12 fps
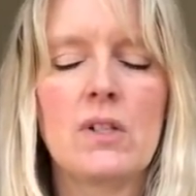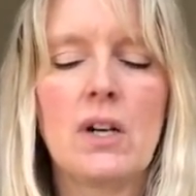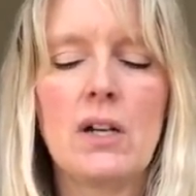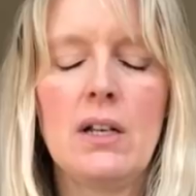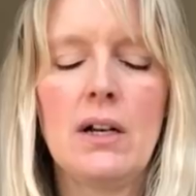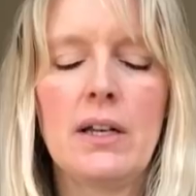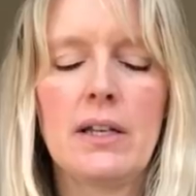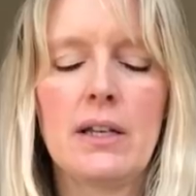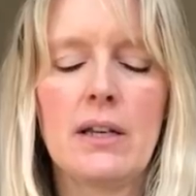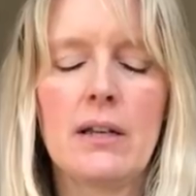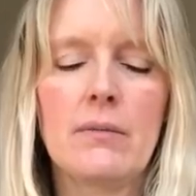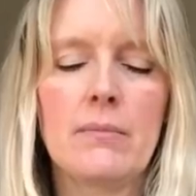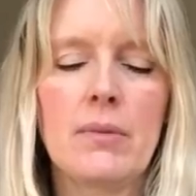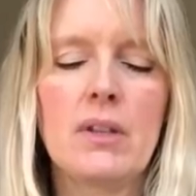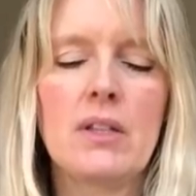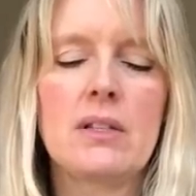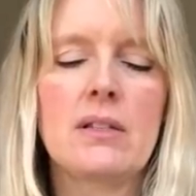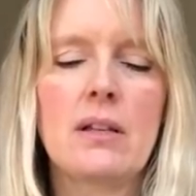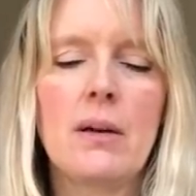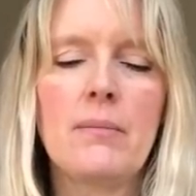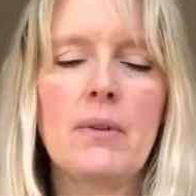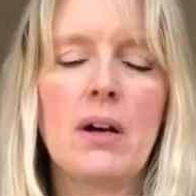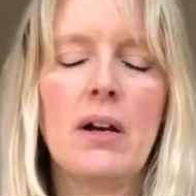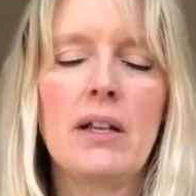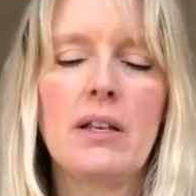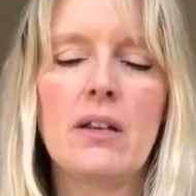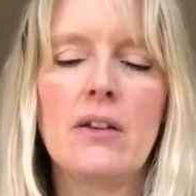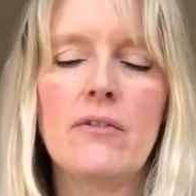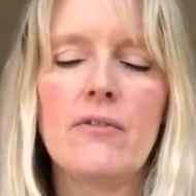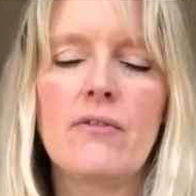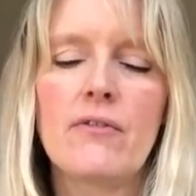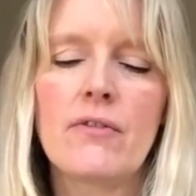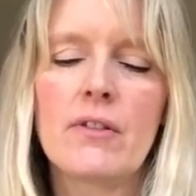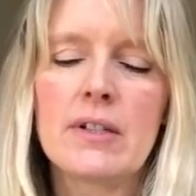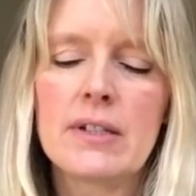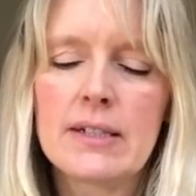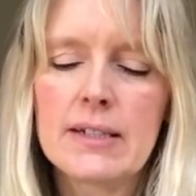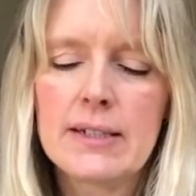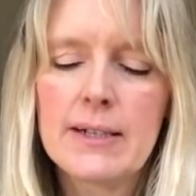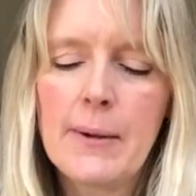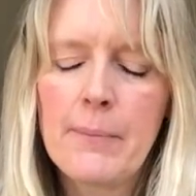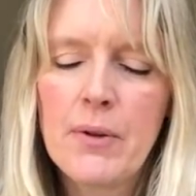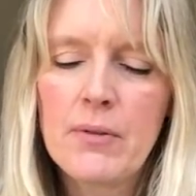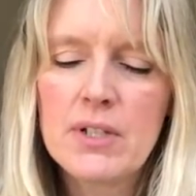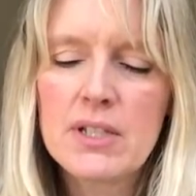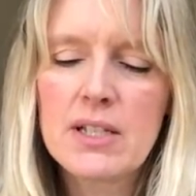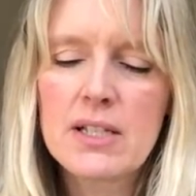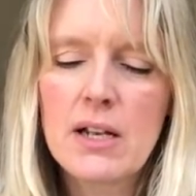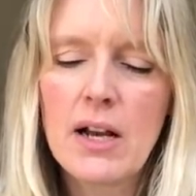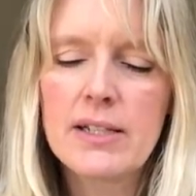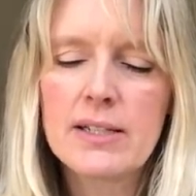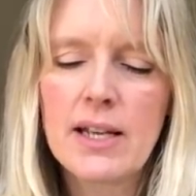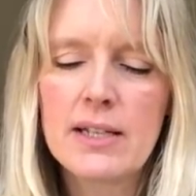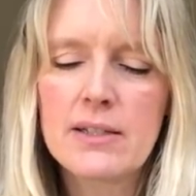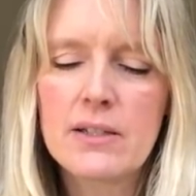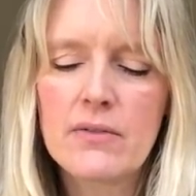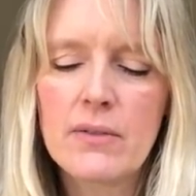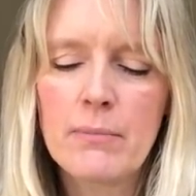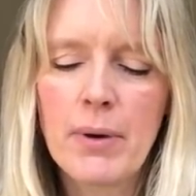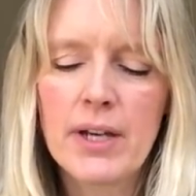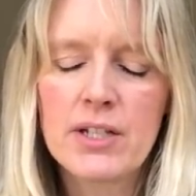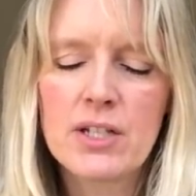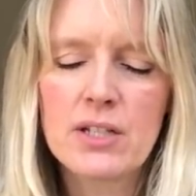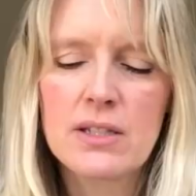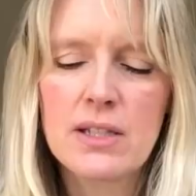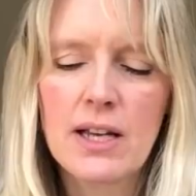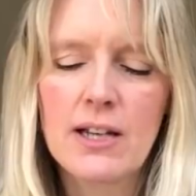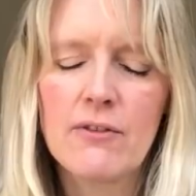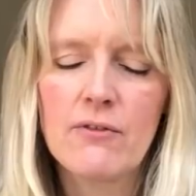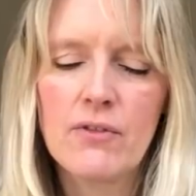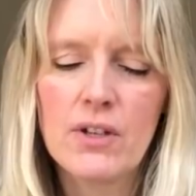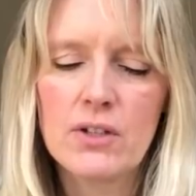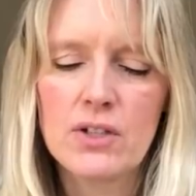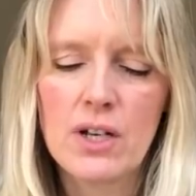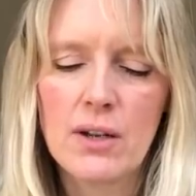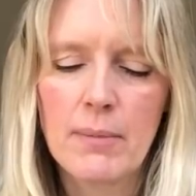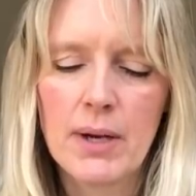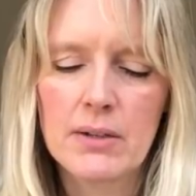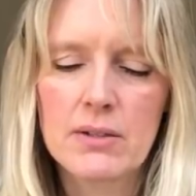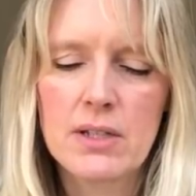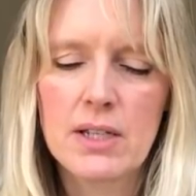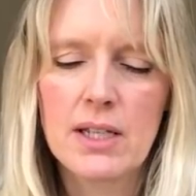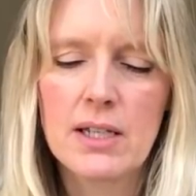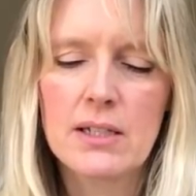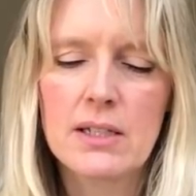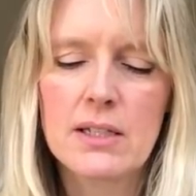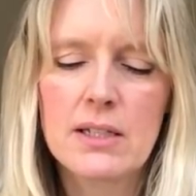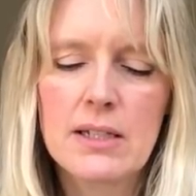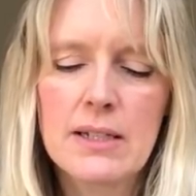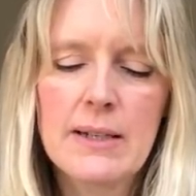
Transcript: I like it, but there's some kind of, there is a slight sense of impatience and confusion about it.